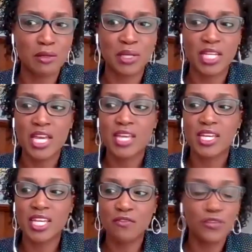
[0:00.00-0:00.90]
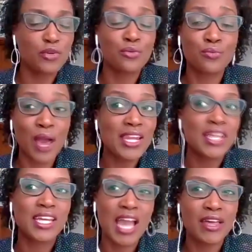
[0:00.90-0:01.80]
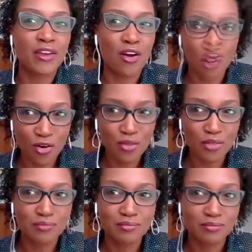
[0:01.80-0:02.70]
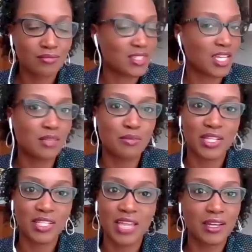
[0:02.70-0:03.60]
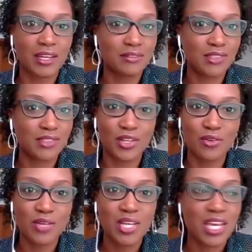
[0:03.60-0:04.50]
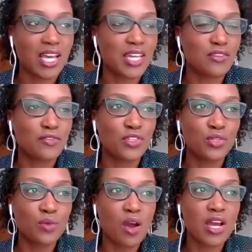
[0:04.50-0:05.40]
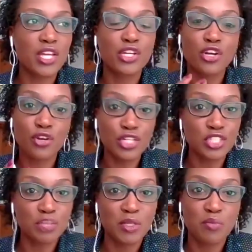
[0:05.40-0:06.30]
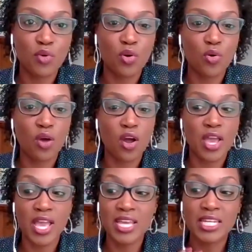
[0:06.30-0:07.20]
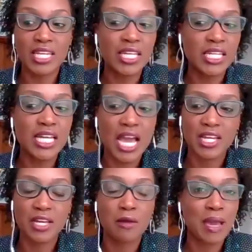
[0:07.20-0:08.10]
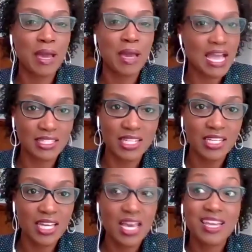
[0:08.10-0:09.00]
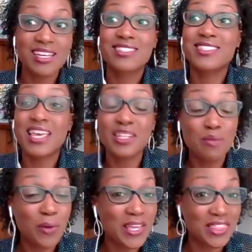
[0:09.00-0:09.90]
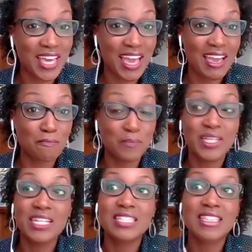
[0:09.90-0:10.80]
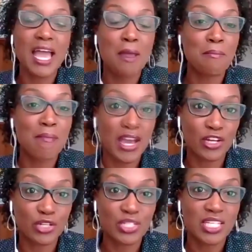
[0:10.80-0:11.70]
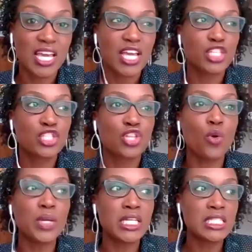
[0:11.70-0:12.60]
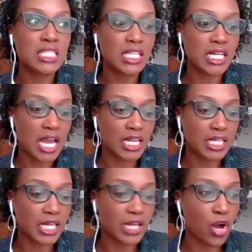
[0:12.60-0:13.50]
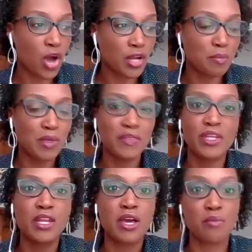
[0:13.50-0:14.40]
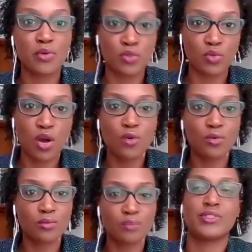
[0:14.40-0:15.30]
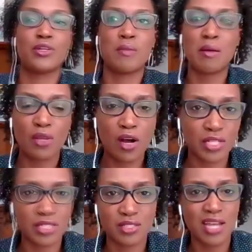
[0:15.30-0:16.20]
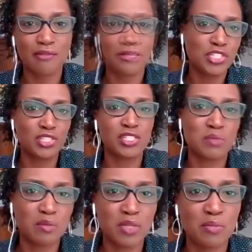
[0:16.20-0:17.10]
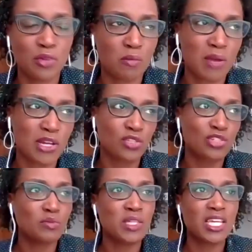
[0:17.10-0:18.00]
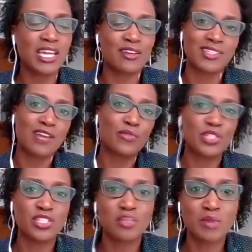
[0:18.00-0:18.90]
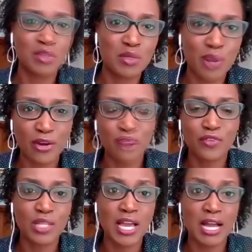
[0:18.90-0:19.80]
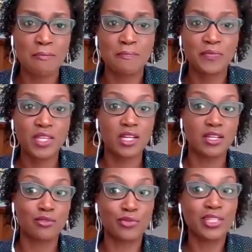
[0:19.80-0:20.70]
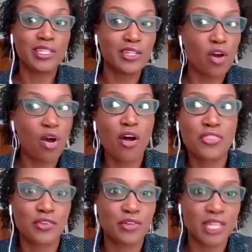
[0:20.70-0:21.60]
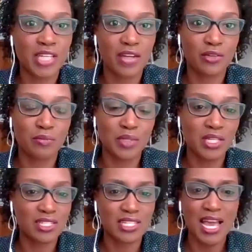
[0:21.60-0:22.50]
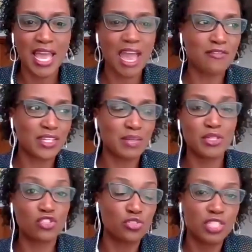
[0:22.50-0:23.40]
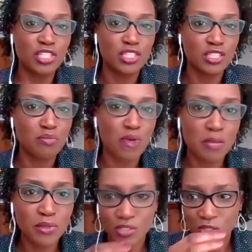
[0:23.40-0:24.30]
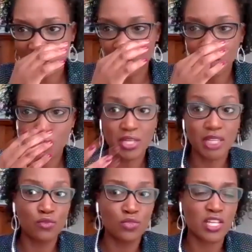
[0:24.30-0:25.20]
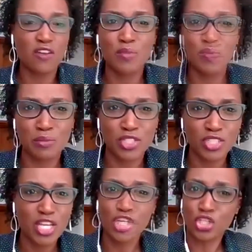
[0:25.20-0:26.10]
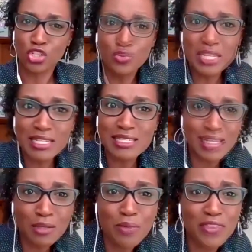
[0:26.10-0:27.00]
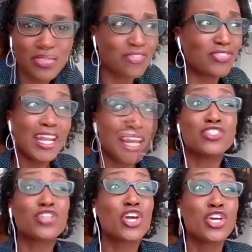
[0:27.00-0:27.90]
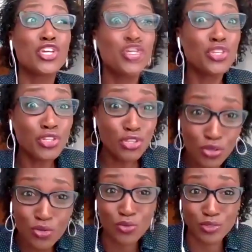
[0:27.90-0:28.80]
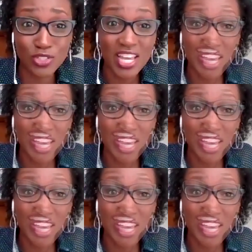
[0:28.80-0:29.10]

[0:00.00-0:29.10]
But if you're writing at all, celebrate that. You know, if you are encouraging people in any kind of capacity, celebrate that, because that matters. It's so easy to kind of get caught up in the numbers. Well, oh, you know, my blog is not reaching this many people, or my social media account's not reaching this many people. I don't feel like I'm really an author yet because I haven't been traditionally published or something. But if you self-published, you need to celebrate that. That is huge.